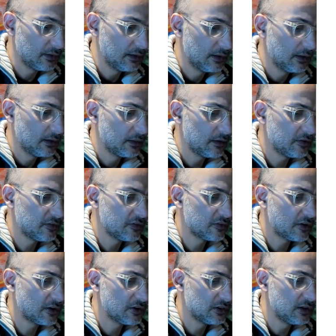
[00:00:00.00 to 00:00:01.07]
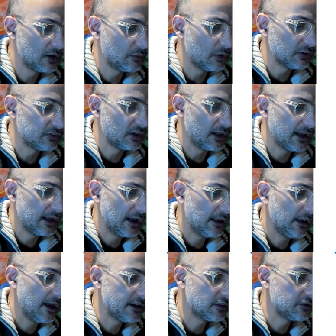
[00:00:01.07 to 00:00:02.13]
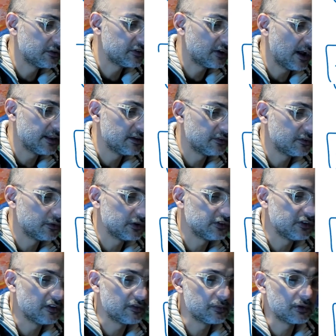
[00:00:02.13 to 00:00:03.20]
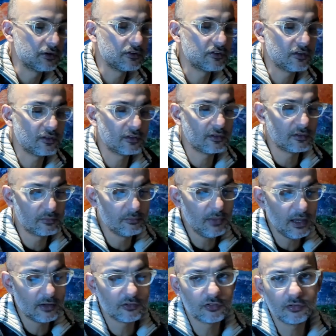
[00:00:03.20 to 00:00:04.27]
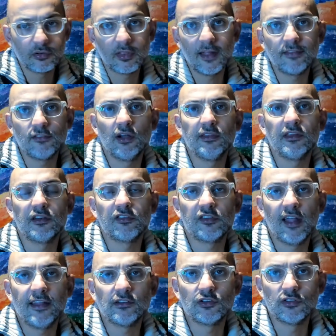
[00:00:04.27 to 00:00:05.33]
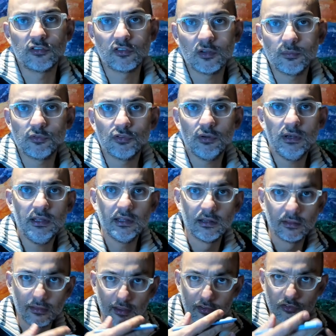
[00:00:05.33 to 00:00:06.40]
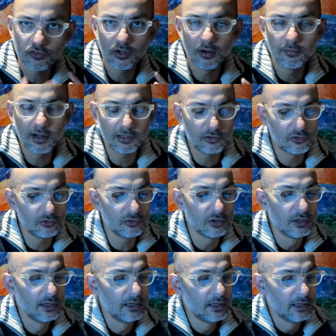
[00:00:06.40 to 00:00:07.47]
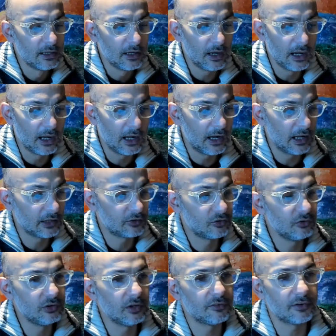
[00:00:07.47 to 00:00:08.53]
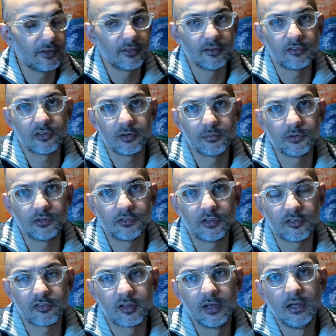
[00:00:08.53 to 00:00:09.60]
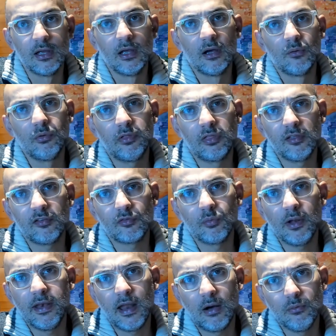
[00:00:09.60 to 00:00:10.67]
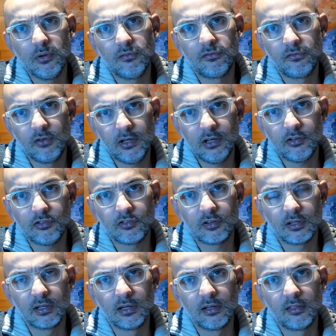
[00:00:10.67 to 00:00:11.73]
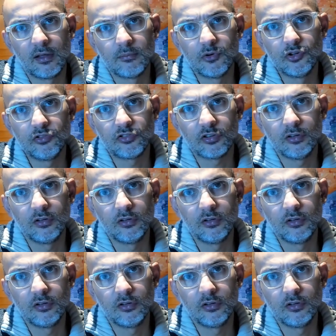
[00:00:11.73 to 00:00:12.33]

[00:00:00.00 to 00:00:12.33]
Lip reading: This is a good question. I like those kind of questions because it makes sure that you understand conceptually. It tests you about two different distributions. With this one now, we finished the module